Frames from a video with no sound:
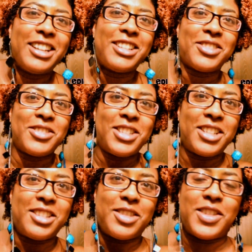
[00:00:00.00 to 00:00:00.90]
That's
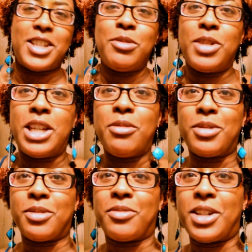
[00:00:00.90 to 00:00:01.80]
ridiculous. He
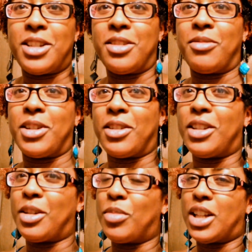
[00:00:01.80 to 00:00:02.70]
wasn't raised around a
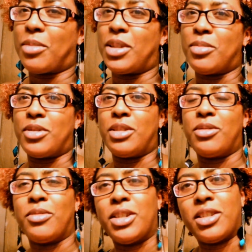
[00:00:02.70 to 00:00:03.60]
lot of black people. He
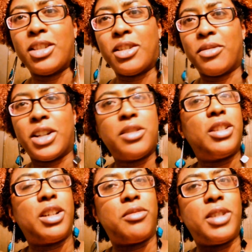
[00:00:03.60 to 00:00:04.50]
was raised around
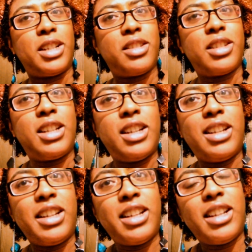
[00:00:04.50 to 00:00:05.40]
a lot of whites.
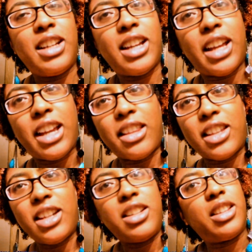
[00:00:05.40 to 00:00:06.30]
And
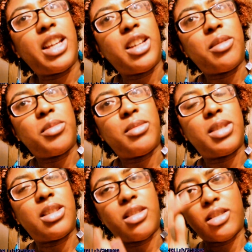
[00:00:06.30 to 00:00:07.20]
they didn't like him.
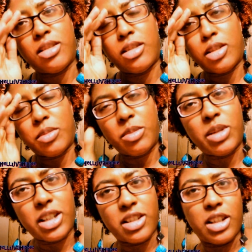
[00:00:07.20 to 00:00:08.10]
And some of the
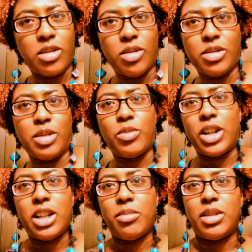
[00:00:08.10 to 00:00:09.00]
blacks, they called him
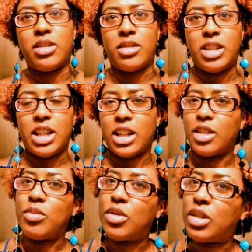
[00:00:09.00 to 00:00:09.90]
white because he
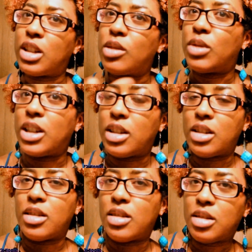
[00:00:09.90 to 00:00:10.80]
acted more like the white
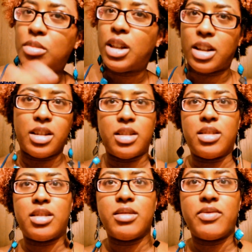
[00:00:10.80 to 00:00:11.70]
kids than the black
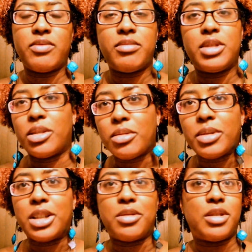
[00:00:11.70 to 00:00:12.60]
kids. You know,
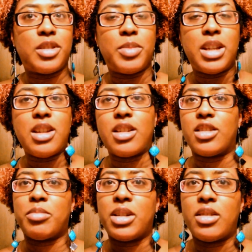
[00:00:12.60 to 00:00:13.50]
he knew how to speak
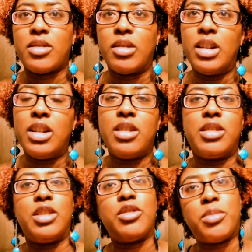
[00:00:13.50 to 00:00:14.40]
and spell.
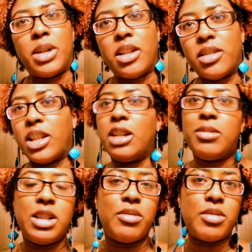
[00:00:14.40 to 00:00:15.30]
Teacher's pet,
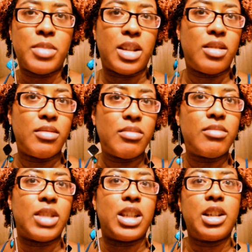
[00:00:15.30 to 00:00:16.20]
same deal with me.
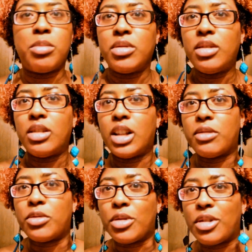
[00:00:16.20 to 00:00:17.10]
He got bullied a
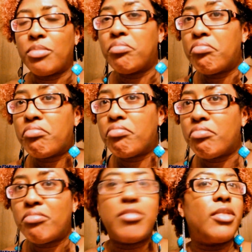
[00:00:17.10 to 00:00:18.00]
lot for it.
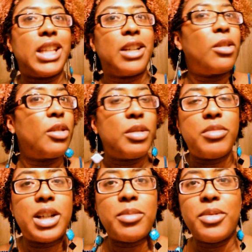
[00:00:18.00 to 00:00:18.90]
They call
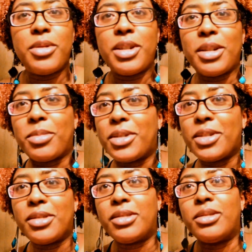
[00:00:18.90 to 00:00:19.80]
him white boy up
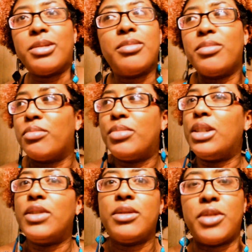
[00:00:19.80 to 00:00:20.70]
until
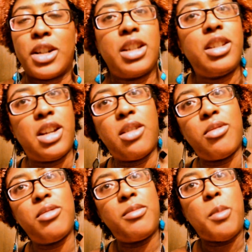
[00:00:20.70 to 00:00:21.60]
even fucking
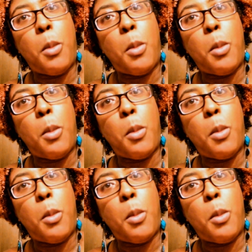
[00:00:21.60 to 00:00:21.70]
now.